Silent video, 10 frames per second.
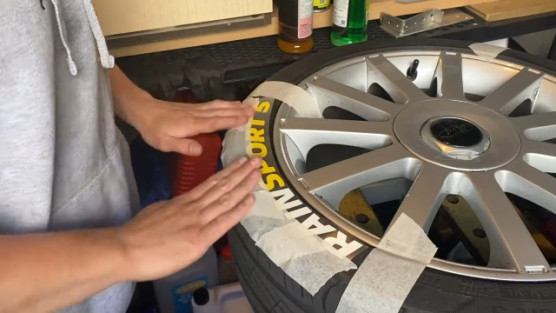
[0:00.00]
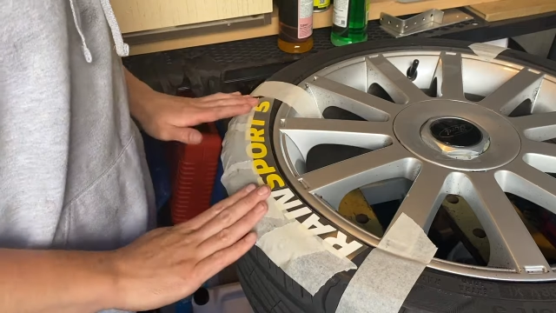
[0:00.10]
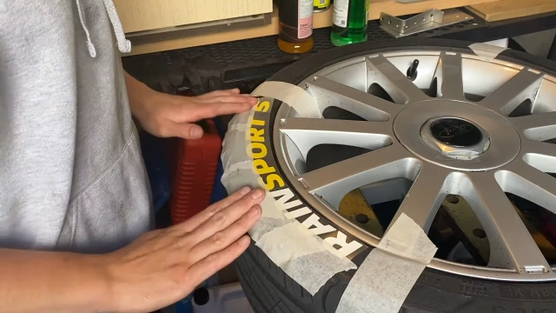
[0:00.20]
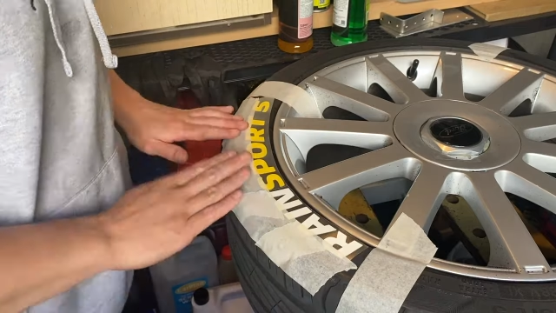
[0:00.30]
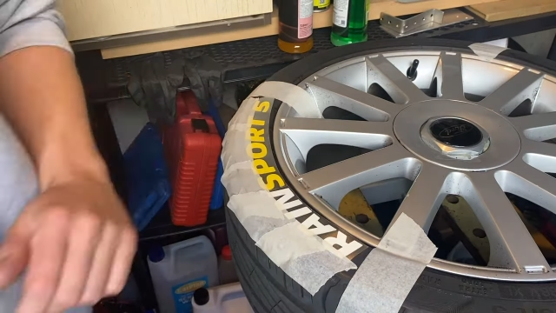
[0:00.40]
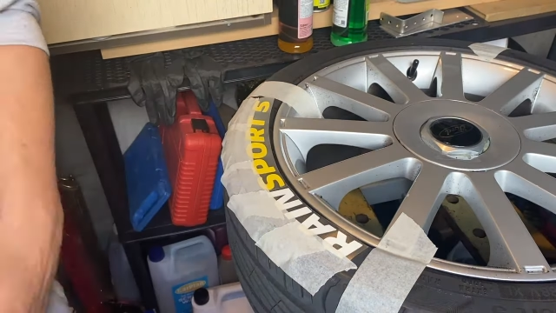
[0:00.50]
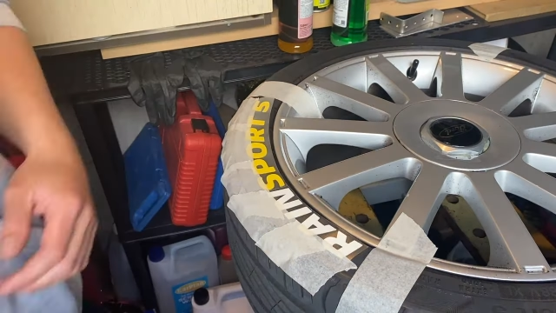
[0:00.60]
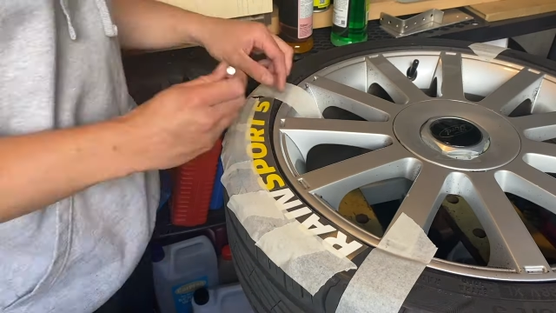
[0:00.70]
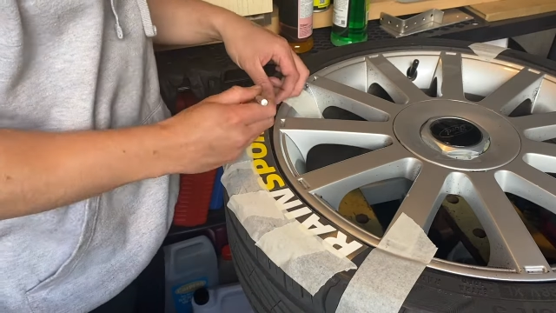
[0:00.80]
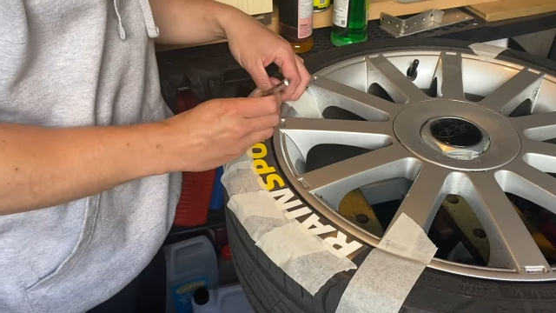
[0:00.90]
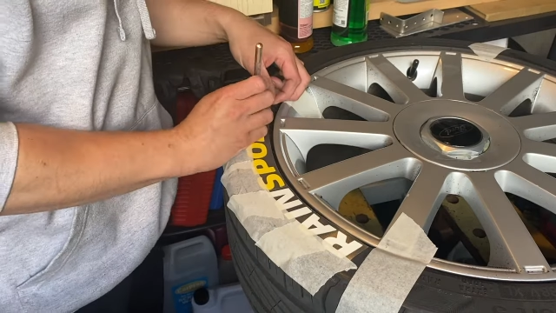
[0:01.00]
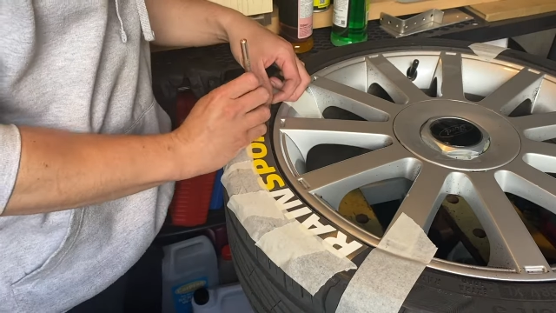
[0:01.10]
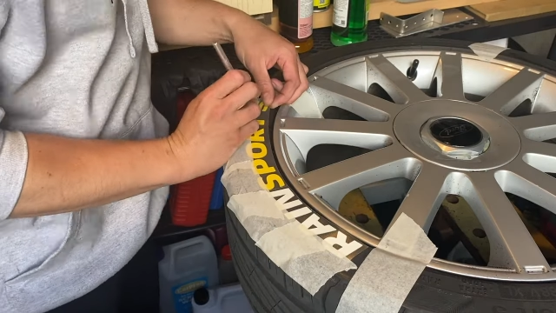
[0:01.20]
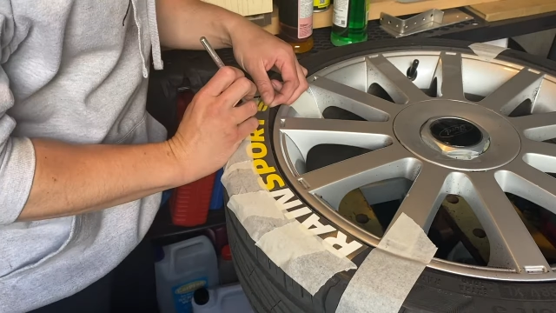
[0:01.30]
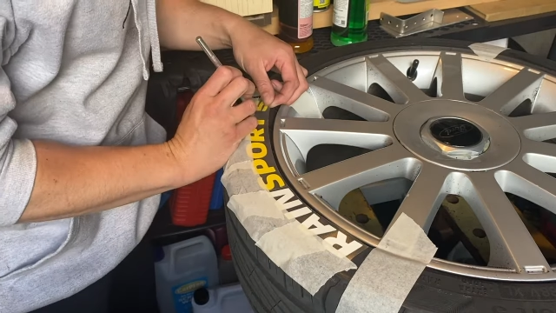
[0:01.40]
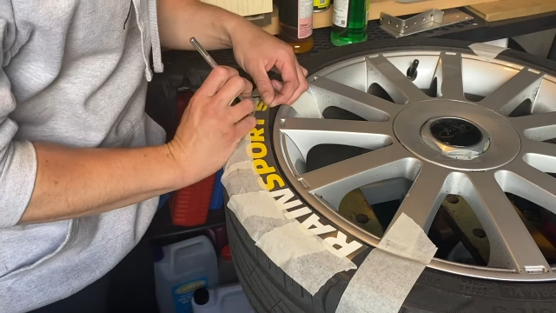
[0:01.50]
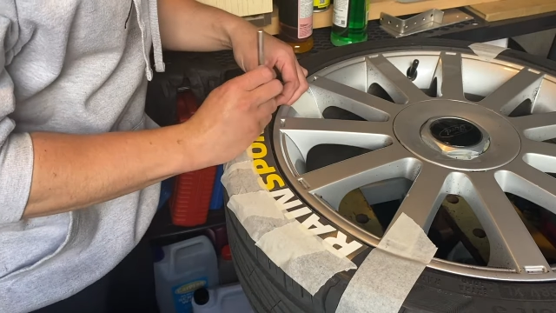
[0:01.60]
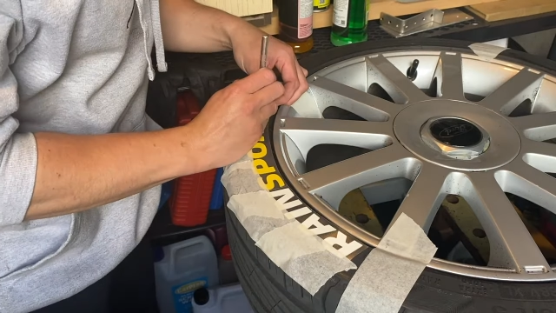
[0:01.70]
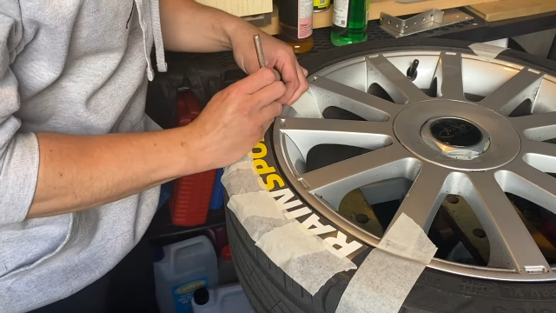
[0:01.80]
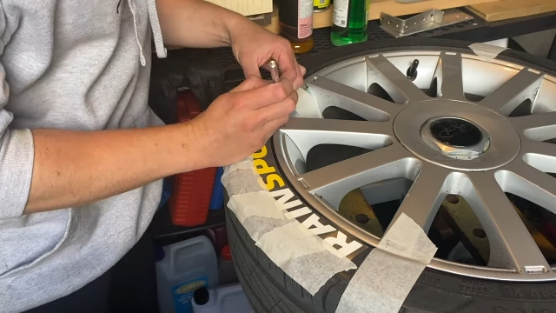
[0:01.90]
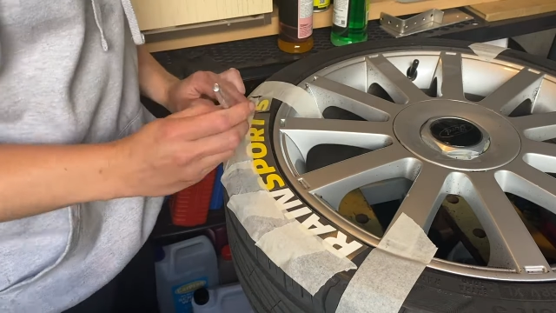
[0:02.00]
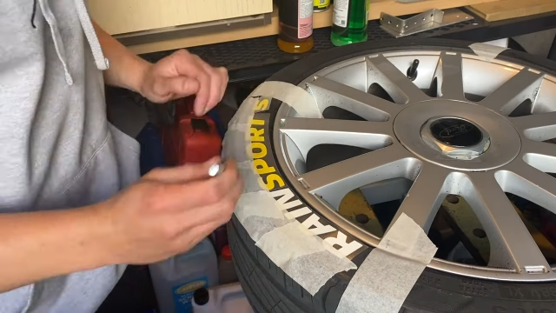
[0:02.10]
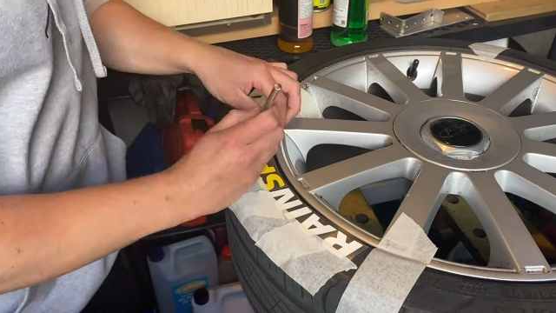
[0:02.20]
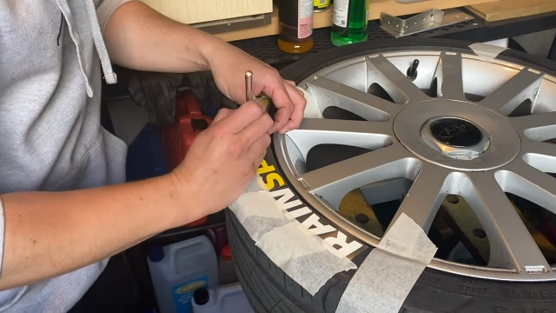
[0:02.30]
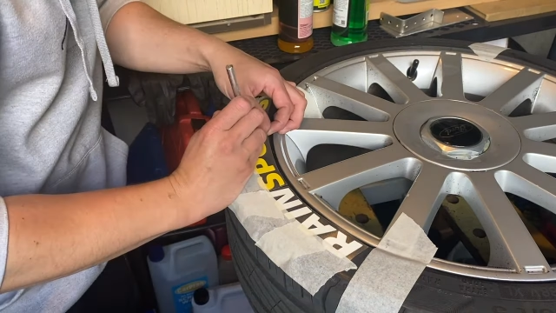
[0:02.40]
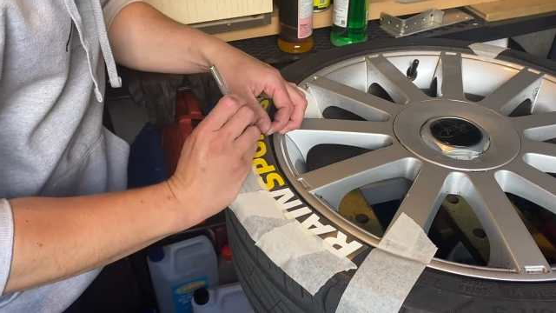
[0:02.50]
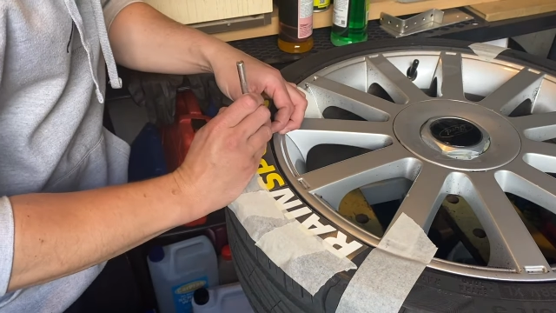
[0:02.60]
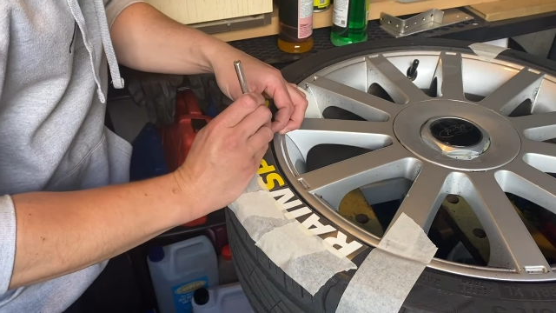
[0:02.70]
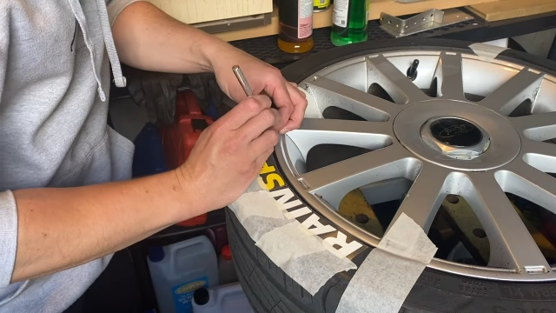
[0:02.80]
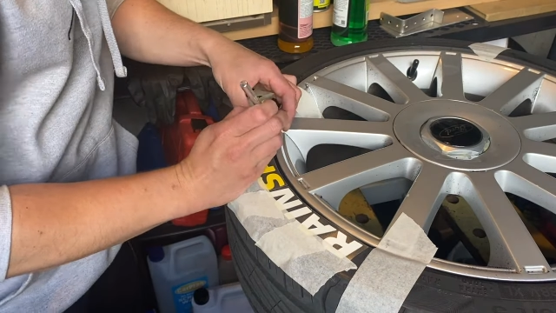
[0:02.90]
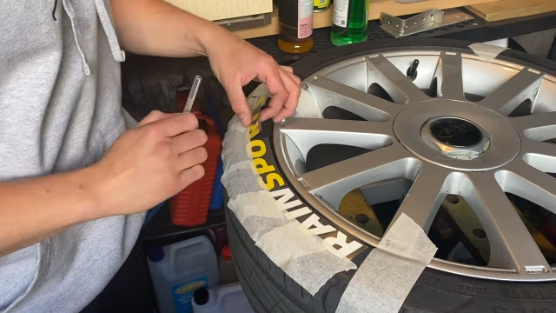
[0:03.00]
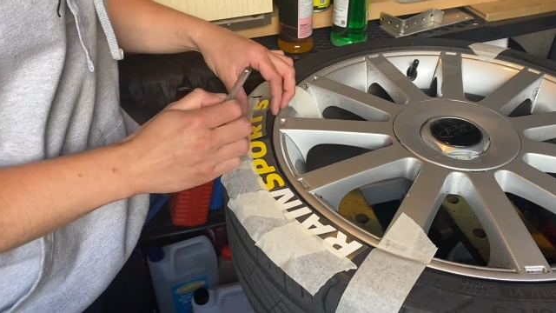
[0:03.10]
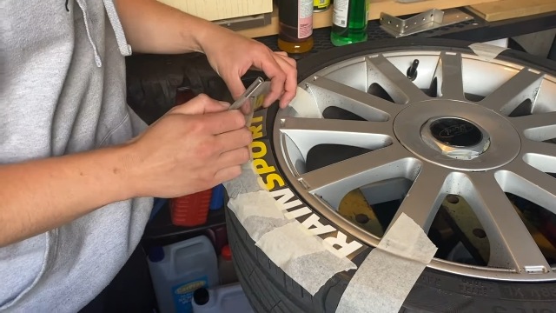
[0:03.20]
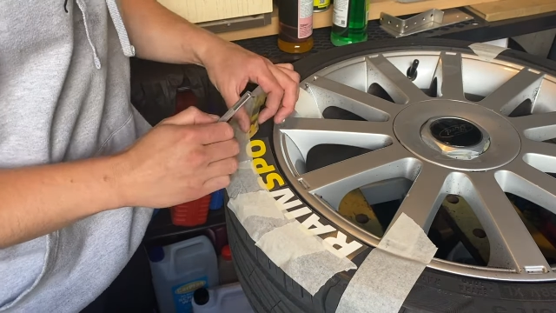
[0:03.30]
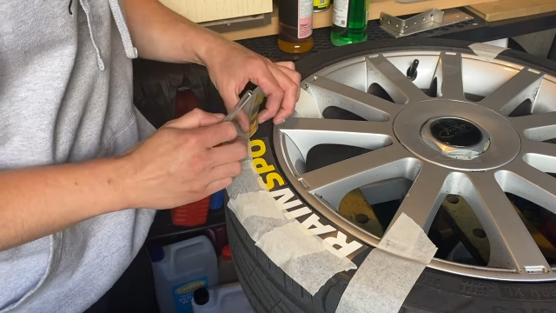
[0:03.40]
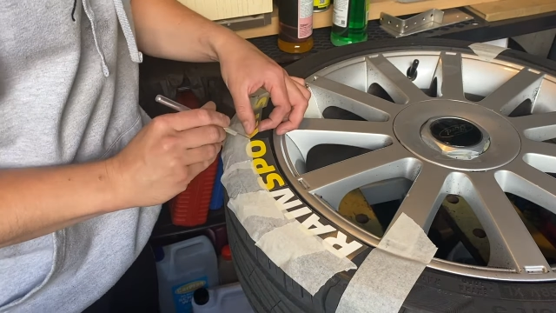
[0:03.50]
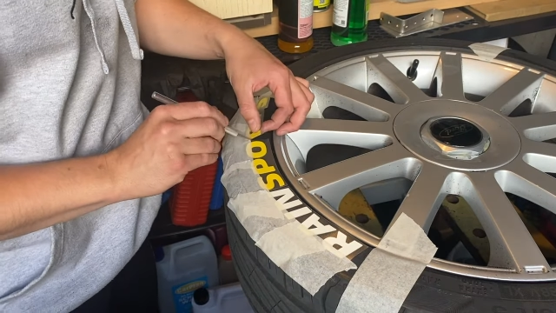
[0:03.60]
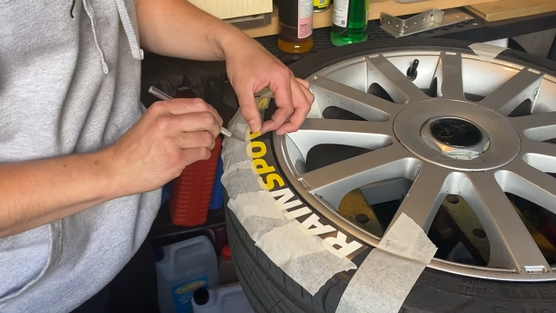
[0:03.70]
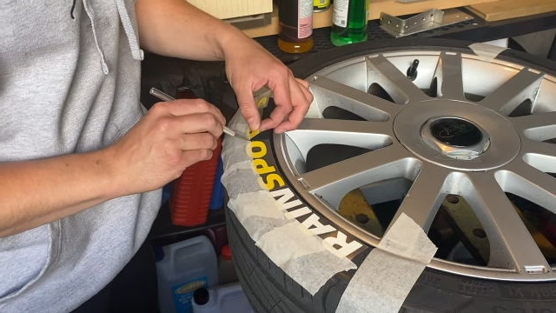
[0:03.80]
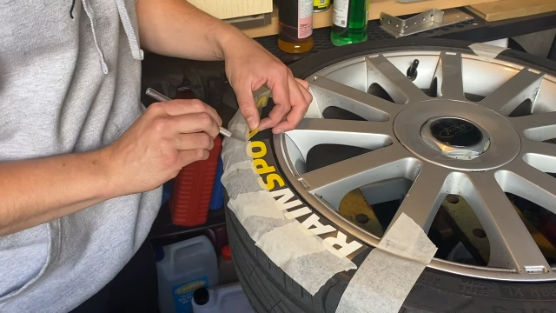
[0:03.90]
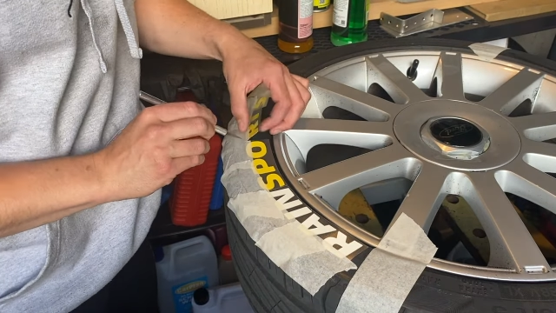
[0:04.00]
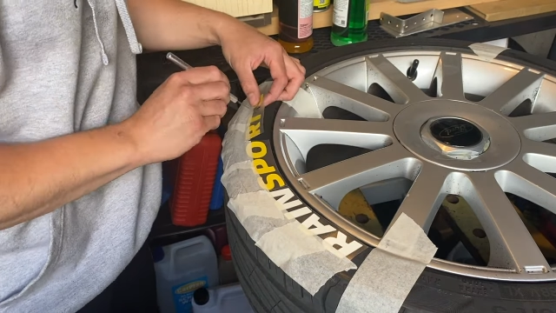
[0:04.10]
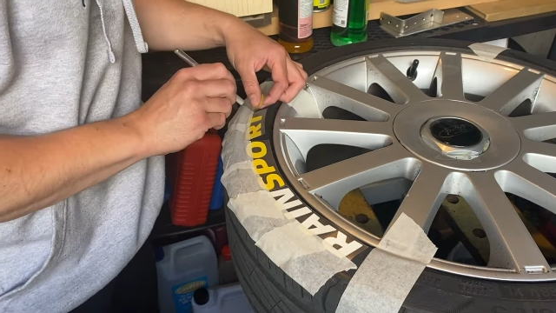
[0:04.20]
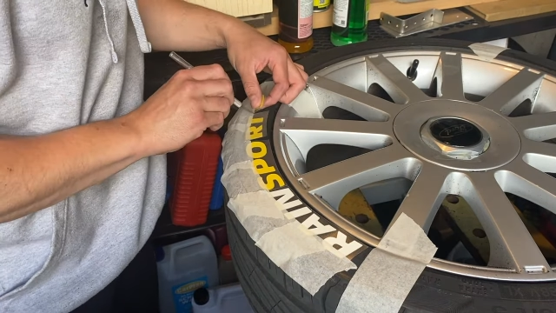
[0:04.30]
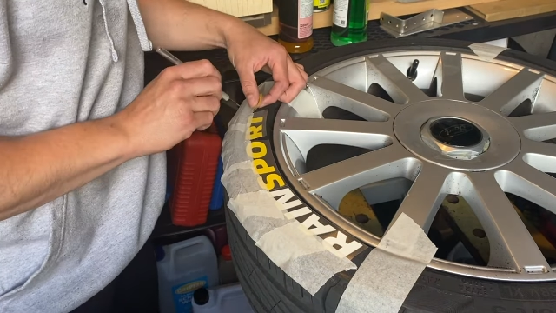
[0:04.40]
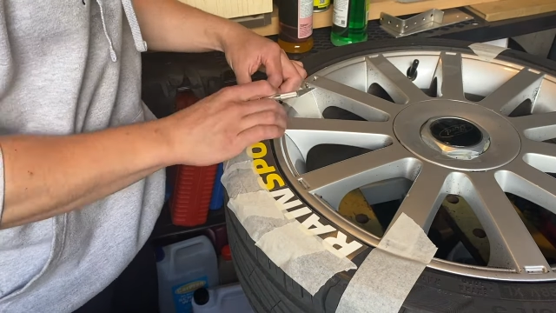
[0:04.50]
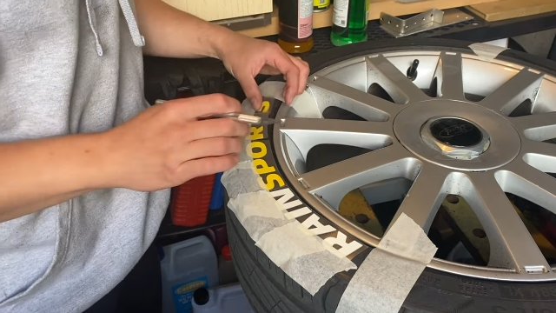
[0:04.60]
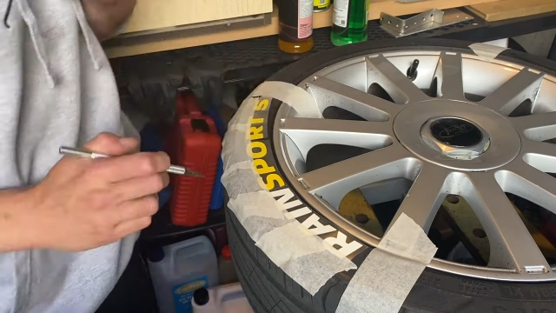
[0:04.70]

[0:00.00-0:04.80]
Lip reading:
(no speaker visible)